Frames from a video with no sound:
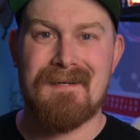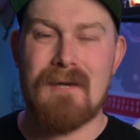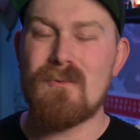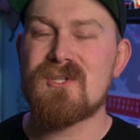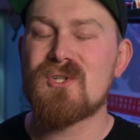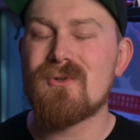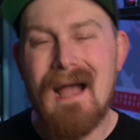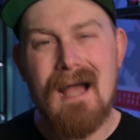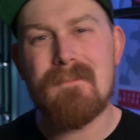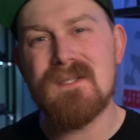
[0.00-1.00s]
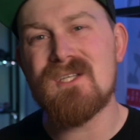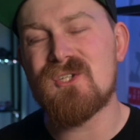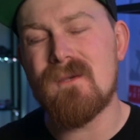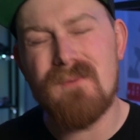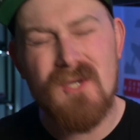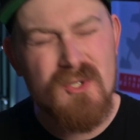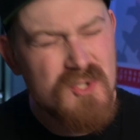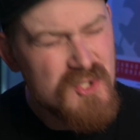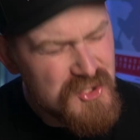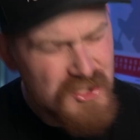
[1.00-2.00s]
And with track position being
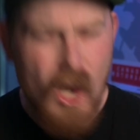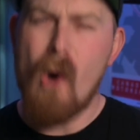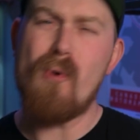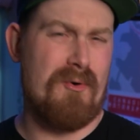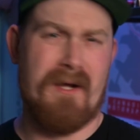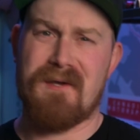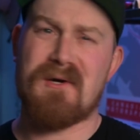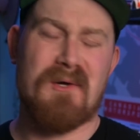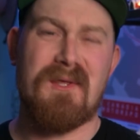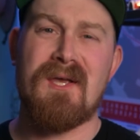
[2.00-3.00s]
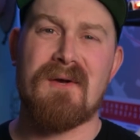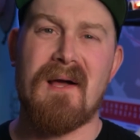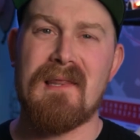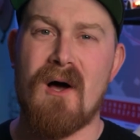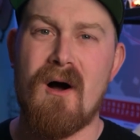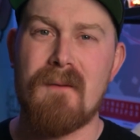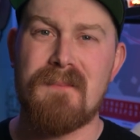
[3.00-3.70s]
so critical here at Long